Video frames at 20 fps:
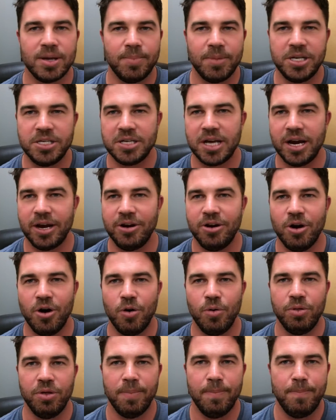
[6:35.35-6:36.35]
somebody's got to
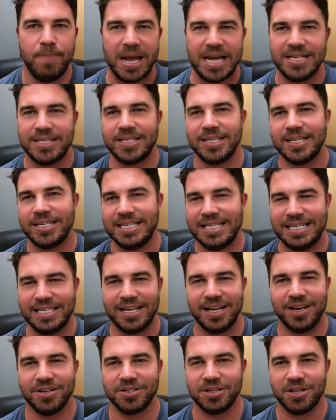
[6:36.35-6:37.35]
know the basic
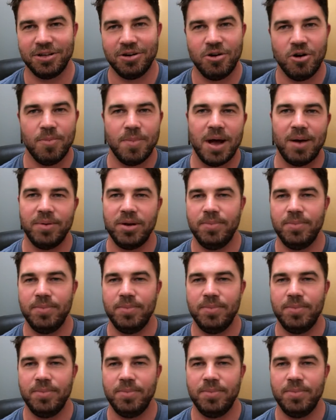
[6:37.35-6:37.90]
details of the home.